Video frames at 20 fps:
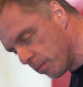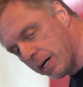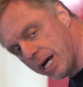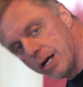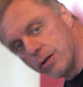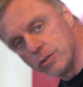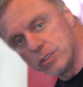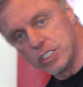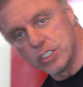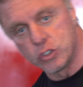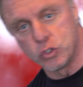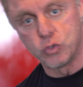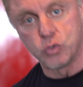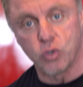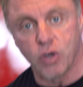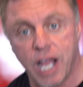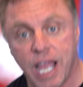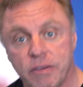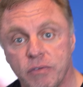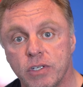about just
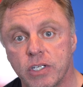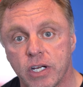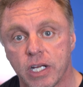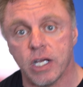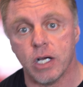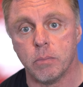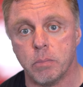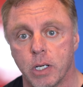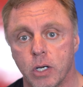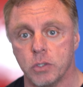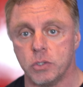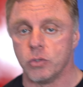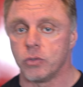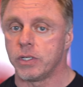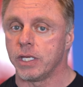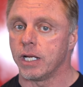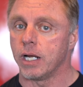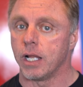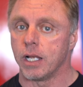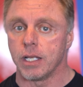driving your elbow,
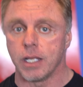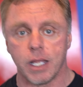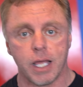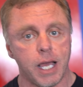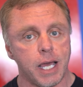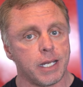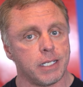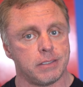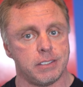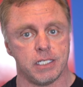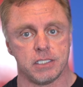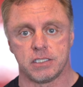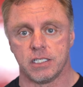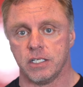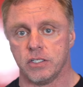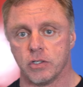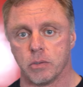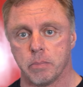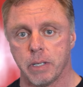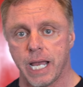you'll get a lot of
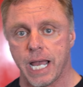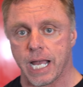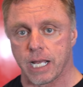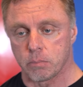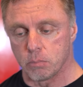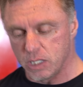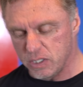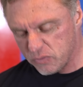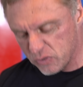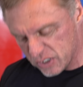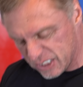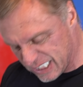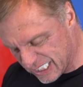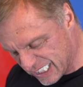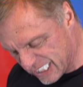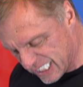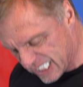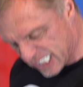tension in your back. But if you're sitting